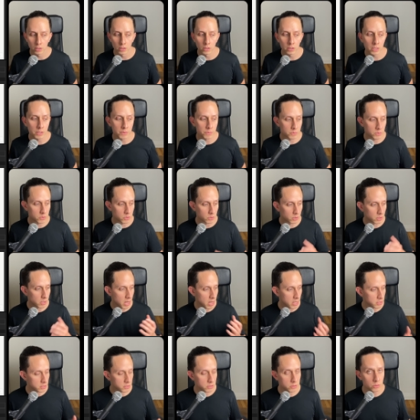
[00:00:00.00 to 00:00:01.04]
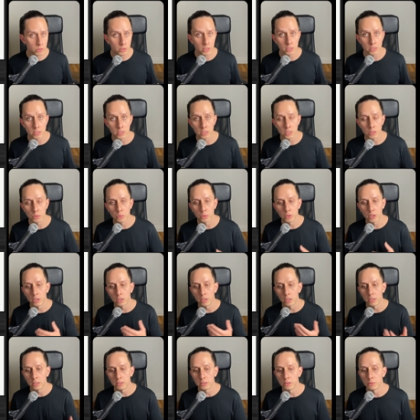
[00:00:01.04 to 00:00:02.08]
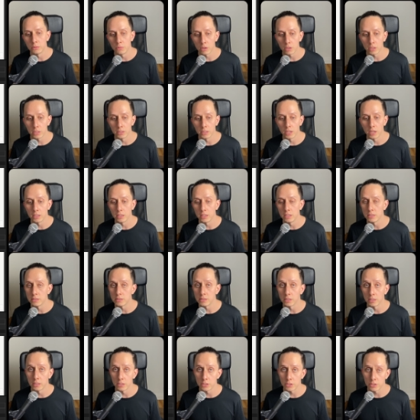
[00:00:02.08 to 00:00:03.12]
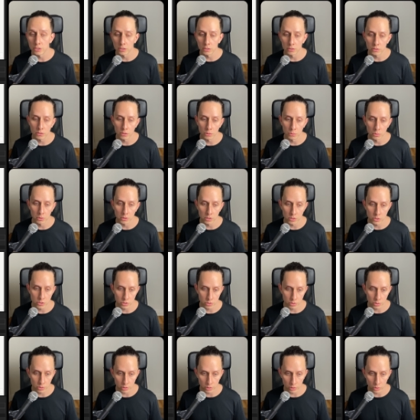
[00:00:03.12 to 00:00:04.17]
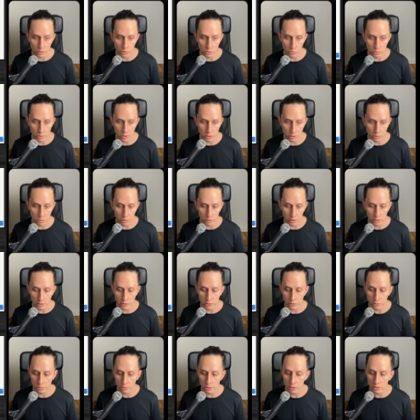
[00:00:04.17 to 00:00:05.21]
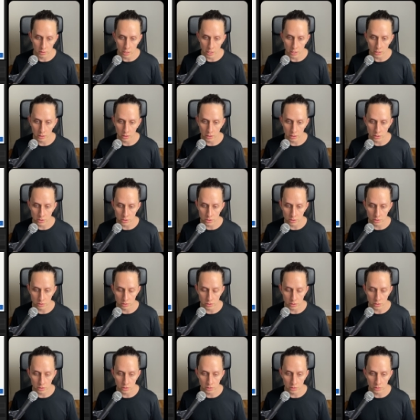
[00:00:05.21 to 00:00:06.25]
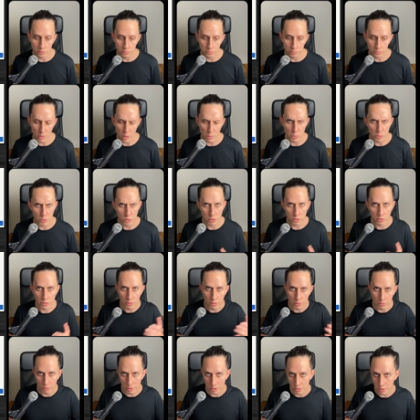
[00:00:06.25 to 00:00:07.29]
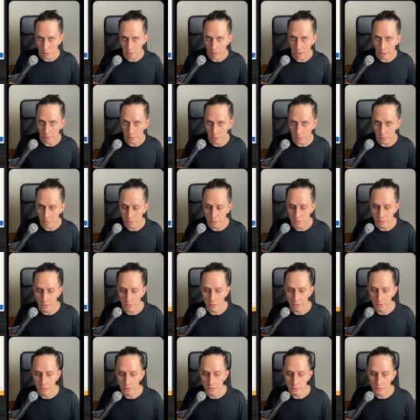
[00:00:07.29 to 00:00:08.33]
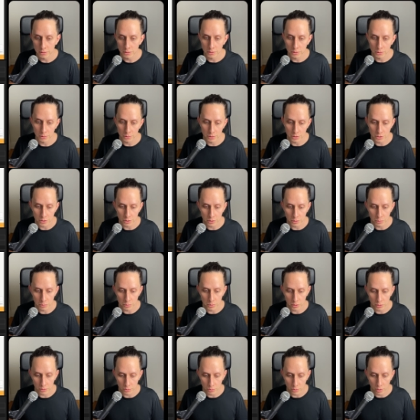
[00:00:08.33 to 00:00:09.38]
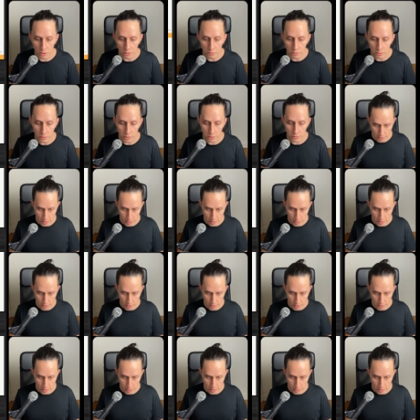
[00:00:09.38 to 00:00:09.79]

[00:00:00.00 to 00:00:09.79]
Okay, so as you can see, we are in the Rocky 9 installation. So we're just going to go really quickly through it. English, continue. I'm pretty sure you already know how to install Linux, so it shouldn't be too hard for you.